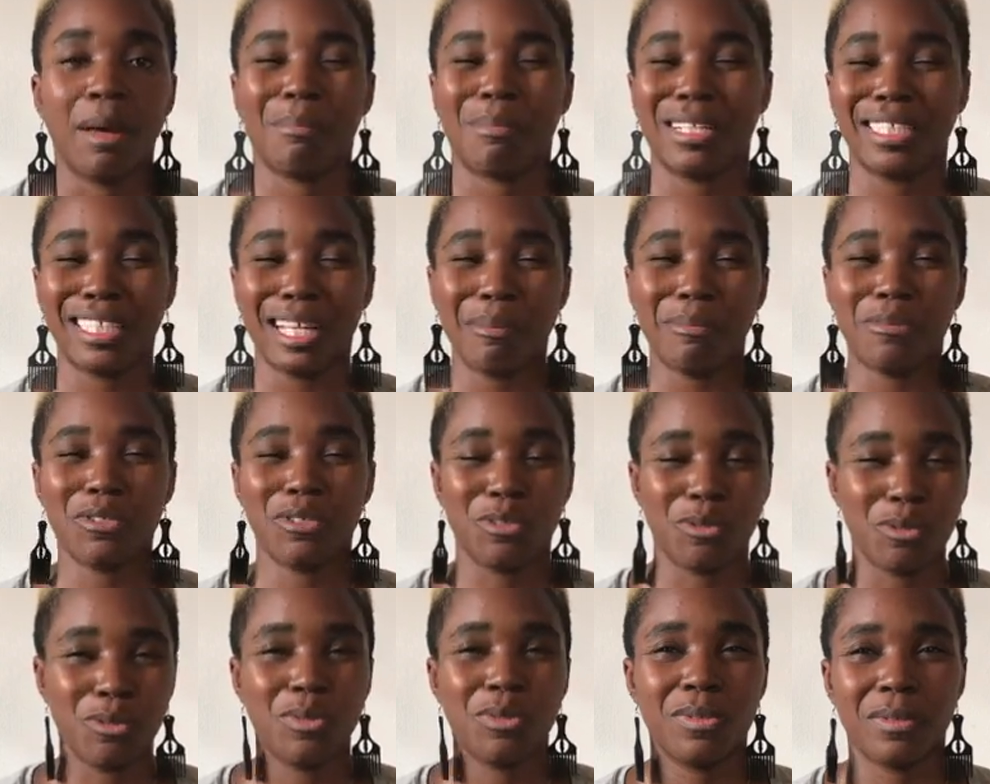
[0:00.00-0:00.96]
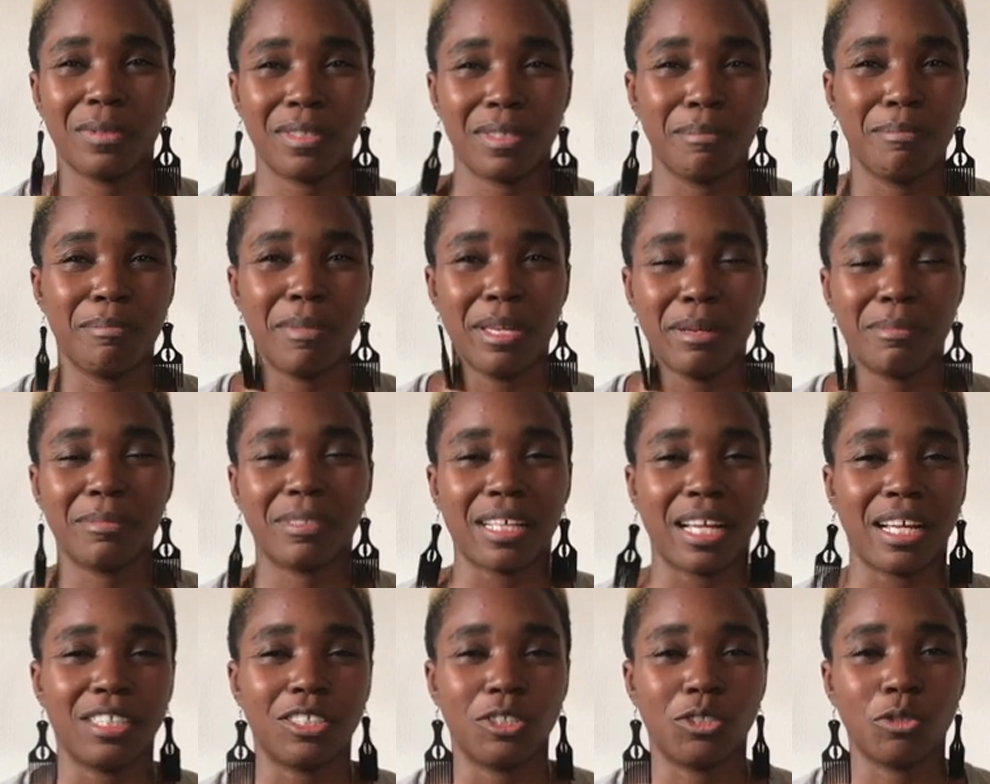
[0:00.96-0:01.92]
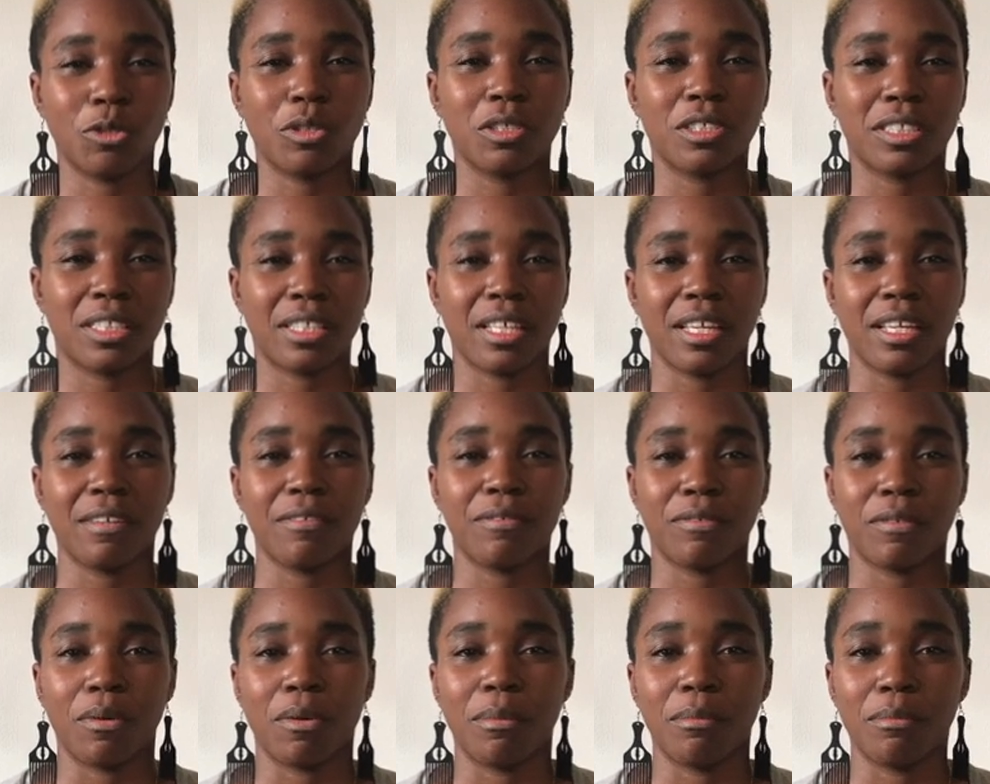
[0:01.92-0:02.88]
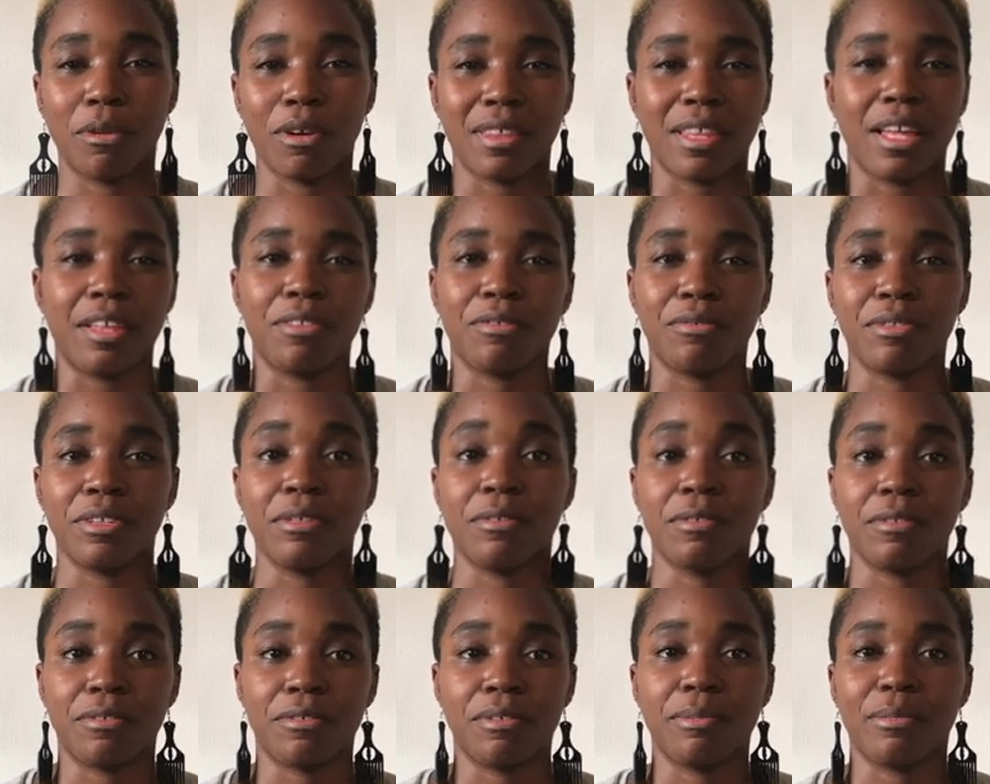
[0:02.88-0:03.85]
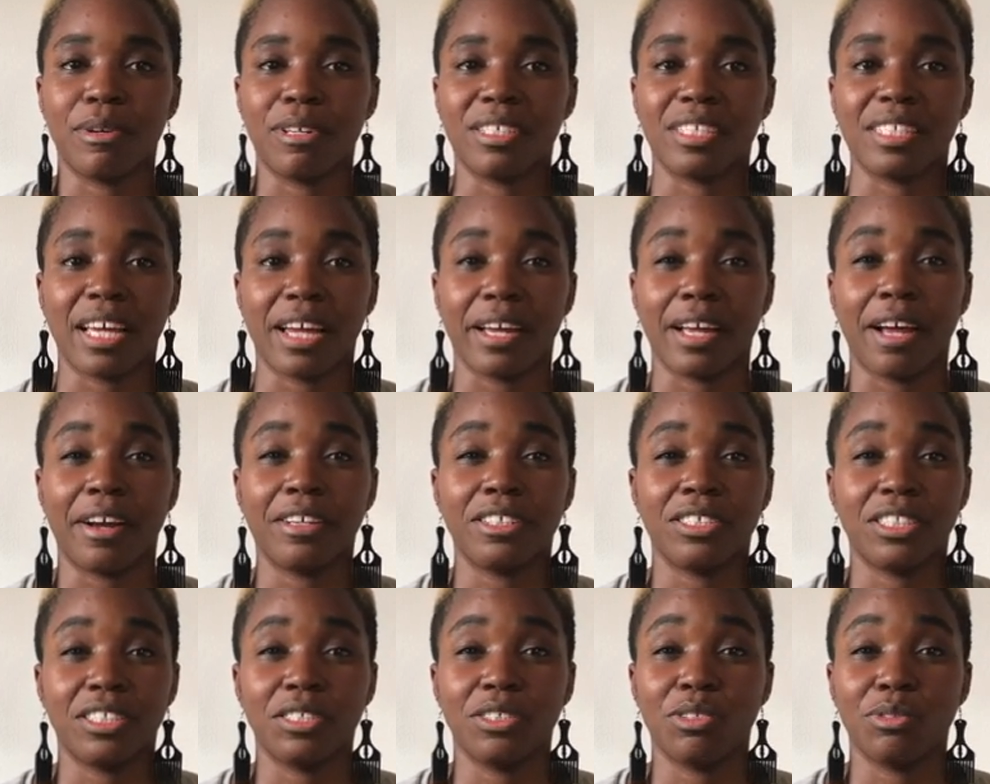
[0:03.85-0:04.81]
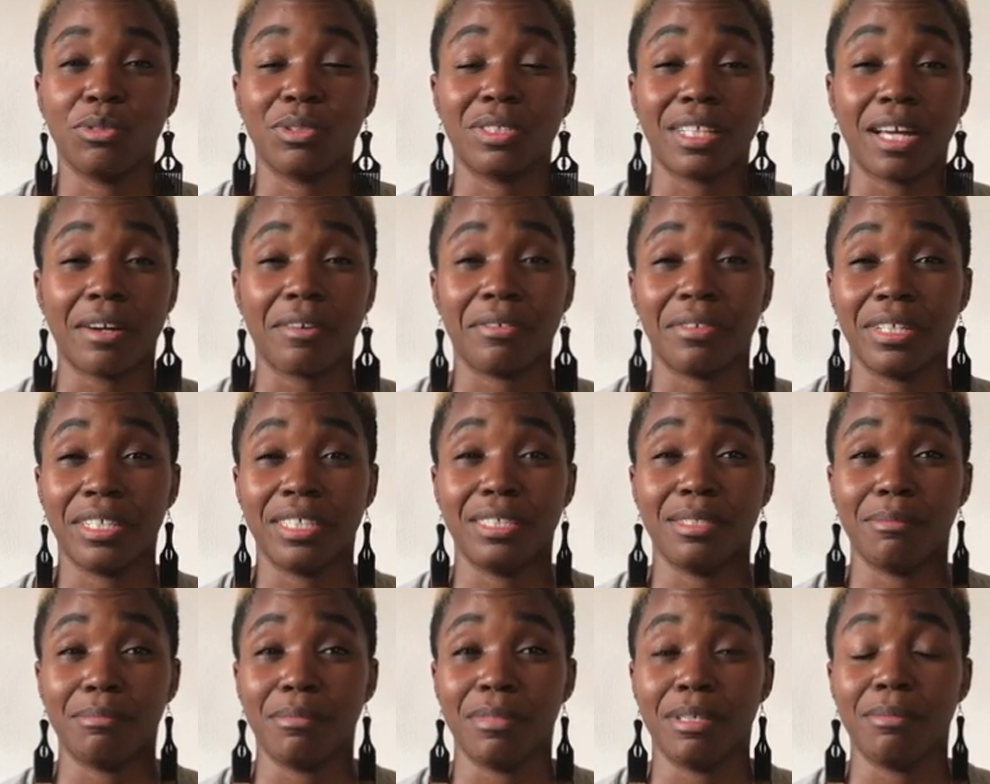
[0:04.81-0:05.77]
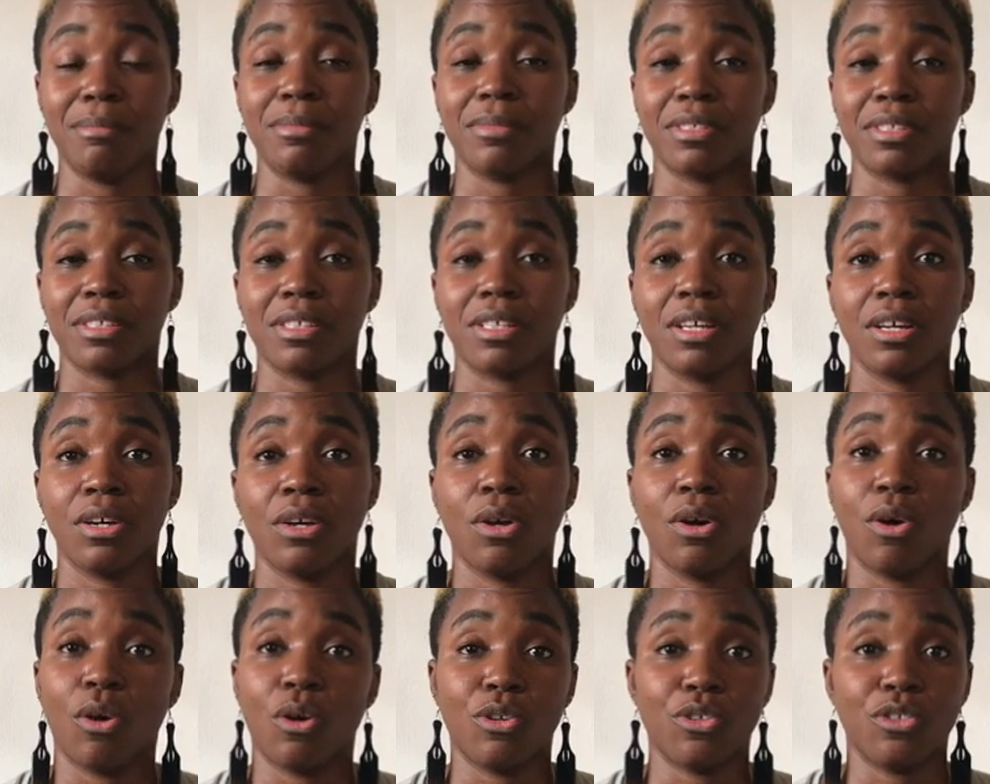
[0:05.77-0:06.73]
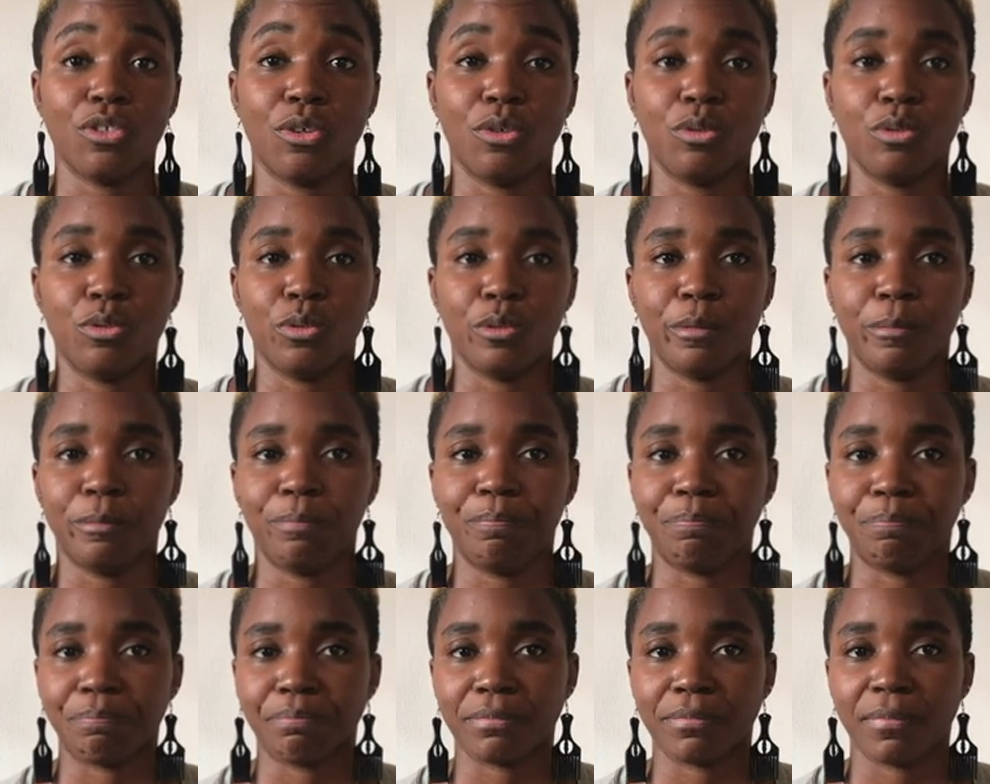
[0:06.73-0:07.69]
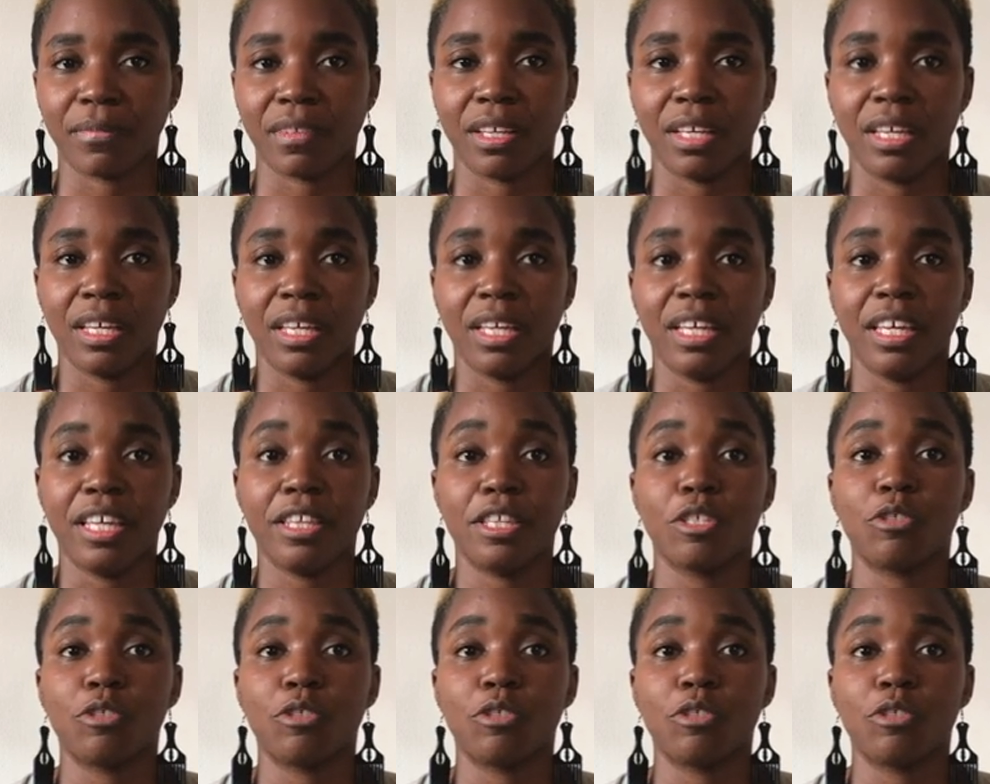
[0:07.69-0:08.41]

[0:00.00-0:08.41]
By the time you do the memes and jokes thing for more than three months, I guarantee you'll start creating memes on your own. In